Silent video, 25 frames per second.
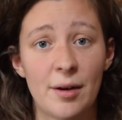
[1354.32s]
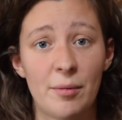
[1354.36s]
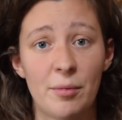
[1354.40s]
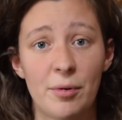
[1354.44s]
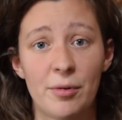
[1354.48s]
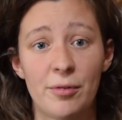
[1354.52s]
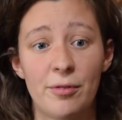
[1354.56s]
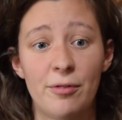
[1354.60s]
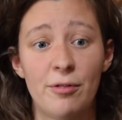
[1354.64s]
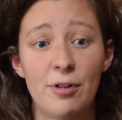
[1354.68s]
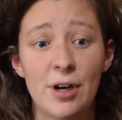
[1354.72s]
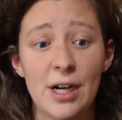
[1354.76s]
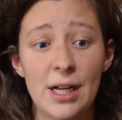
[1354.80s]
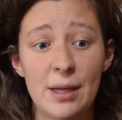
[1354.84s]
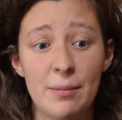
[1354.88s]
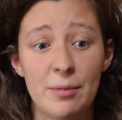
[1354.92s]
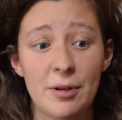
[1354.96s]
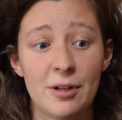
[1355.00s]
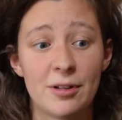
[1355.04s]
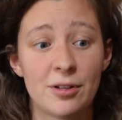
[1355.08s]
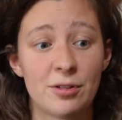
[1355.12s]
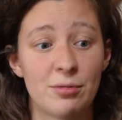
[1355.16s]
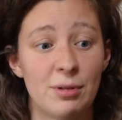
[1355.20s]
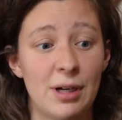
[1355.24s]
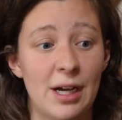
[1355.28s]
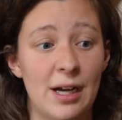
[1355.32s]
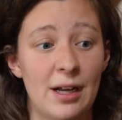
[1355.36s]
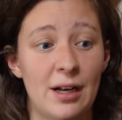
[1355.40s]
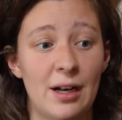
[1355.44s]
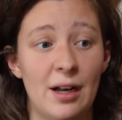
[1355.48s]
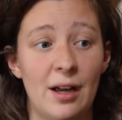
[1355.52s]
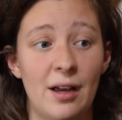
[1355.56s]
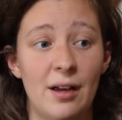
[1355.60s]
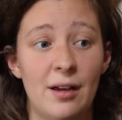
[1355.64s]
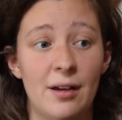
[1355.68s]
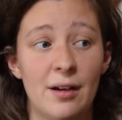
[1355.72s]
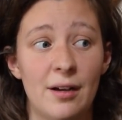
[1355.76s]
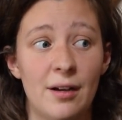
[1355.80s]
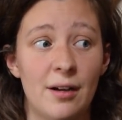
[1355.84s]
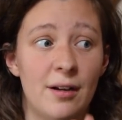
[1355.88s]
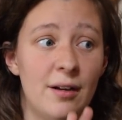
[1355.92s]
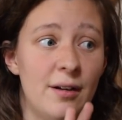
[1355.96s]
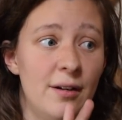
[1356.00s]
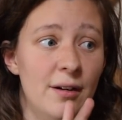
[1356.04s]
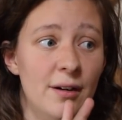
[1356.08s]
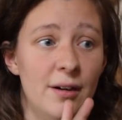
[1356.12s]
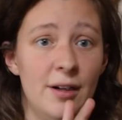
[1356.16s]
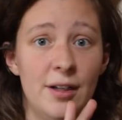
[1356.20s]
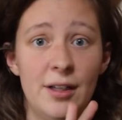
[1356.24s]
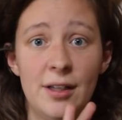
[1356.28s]
free, because we had like
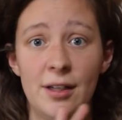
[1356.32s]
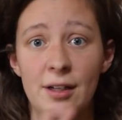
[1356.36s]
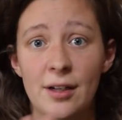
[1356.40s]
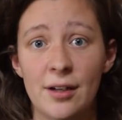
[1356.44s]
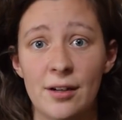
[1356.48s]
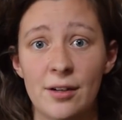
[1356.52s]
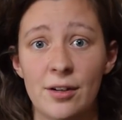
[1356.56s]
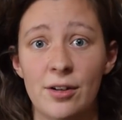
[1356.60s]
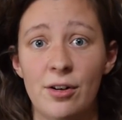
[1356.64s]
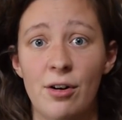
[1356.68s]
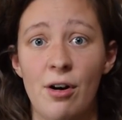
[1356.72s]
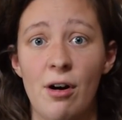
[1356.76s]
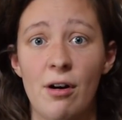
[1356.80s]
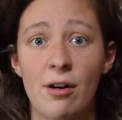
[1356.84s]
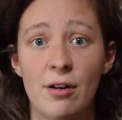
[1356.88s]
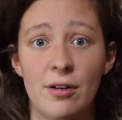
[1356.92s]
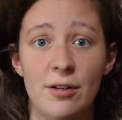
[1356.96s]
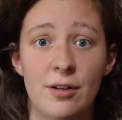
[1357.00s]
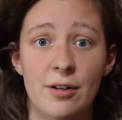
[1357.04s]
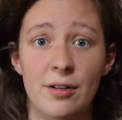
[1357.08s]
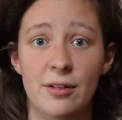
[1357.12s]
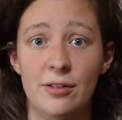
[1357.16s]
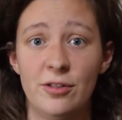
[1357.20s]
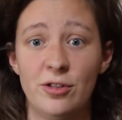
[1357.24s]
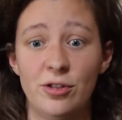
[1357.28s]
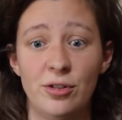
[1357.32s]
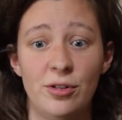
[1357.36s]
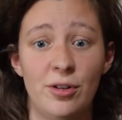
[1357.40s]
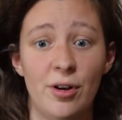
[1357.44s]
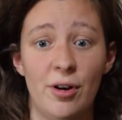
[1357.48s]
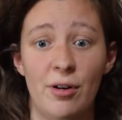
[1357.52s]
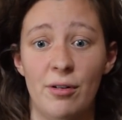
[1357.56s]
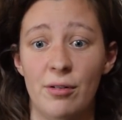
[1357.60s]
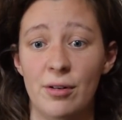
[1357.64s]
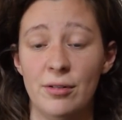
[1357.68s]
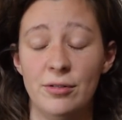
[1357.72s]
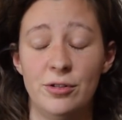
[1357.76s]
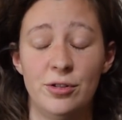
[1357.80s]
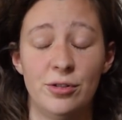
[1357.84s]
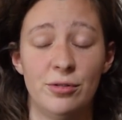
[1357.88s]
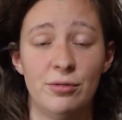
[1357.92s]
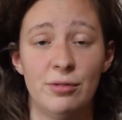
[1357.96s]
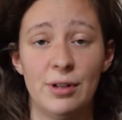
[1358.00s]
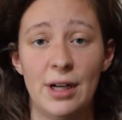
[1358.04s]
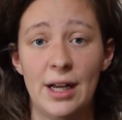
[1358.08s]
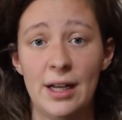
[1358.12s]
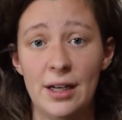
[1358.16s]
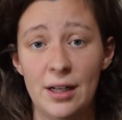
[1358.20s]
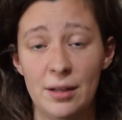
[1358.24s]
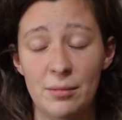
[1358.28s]
a year card to go to
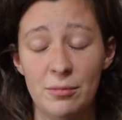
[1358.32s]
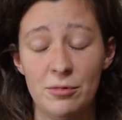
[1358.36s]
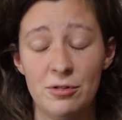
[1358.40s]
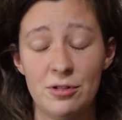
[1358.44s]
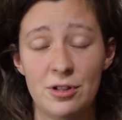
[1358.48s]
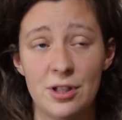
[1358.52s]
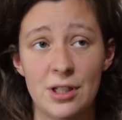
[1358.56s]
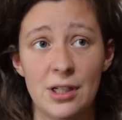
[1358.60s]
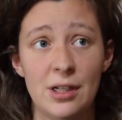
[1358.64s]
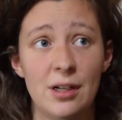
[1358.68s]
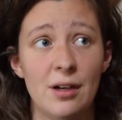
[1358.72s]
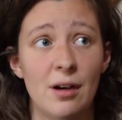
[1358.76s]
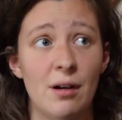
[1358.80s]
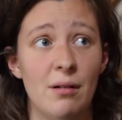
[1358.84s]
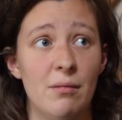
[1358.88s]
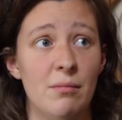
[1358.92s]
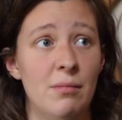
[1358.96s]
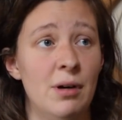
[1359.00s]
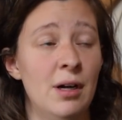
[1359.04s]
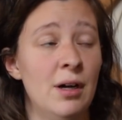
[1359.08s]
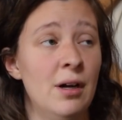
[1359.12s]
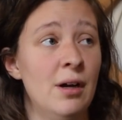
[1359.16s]
any museum.